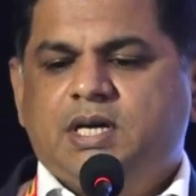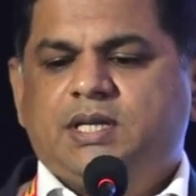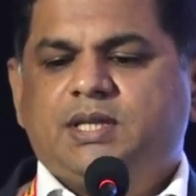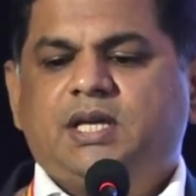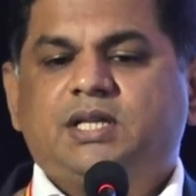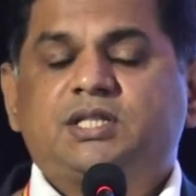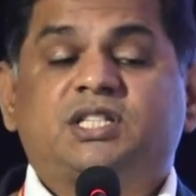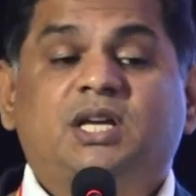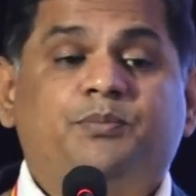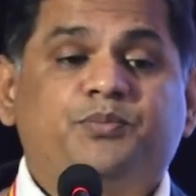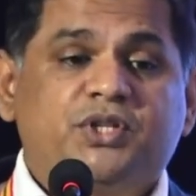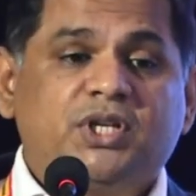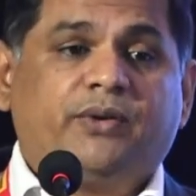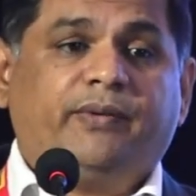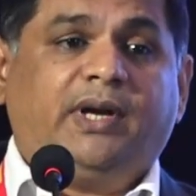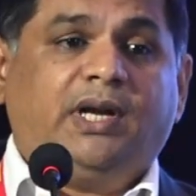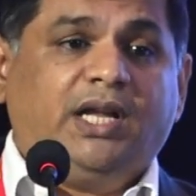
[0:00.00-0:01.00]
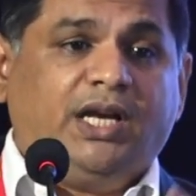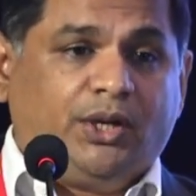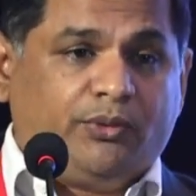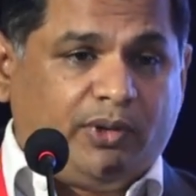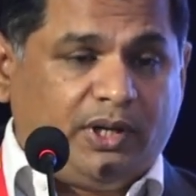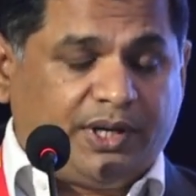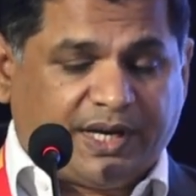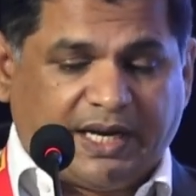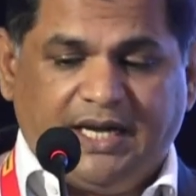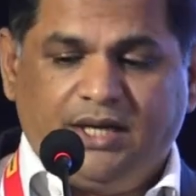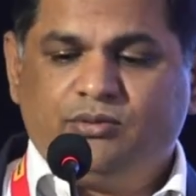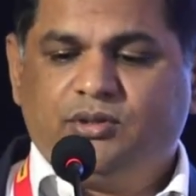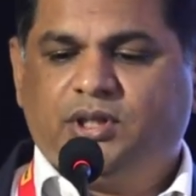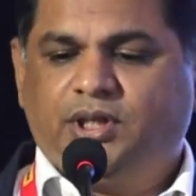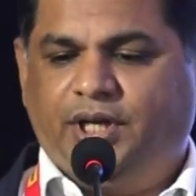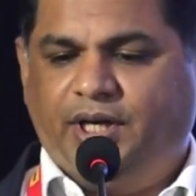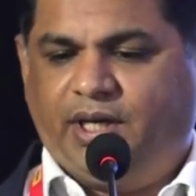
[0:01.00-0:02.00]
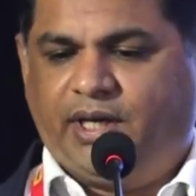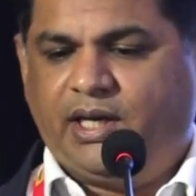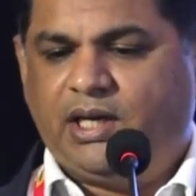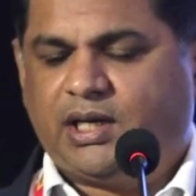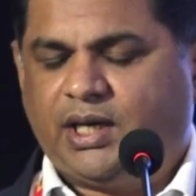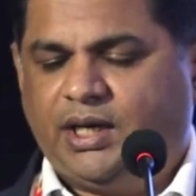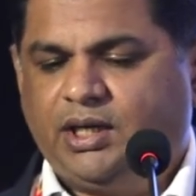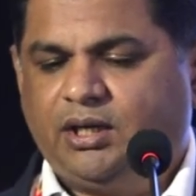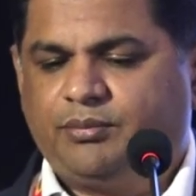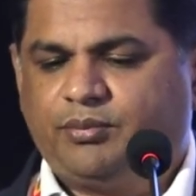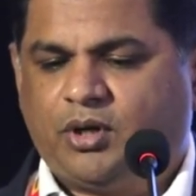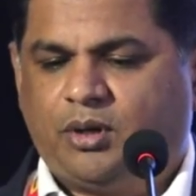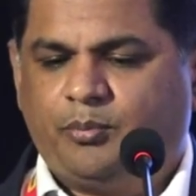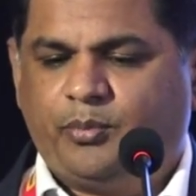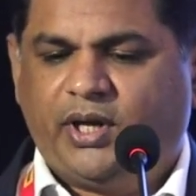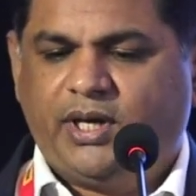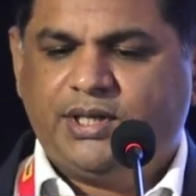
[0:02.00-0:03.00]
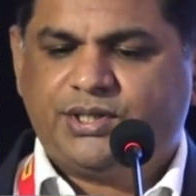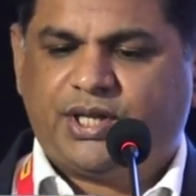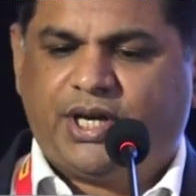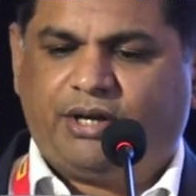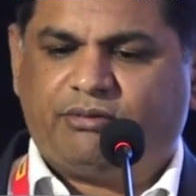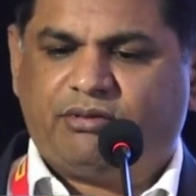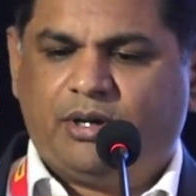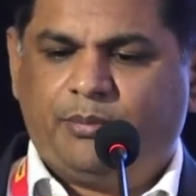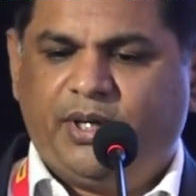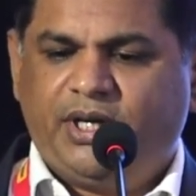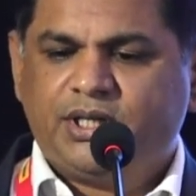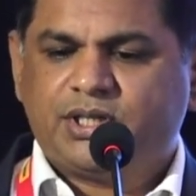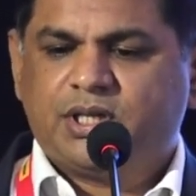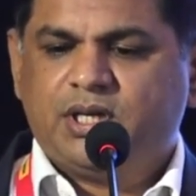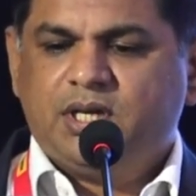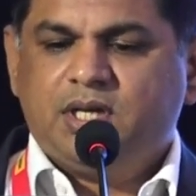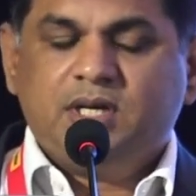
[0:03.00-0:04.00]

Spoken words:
Then subsequently, it will drive a detailed kind of compliance requirements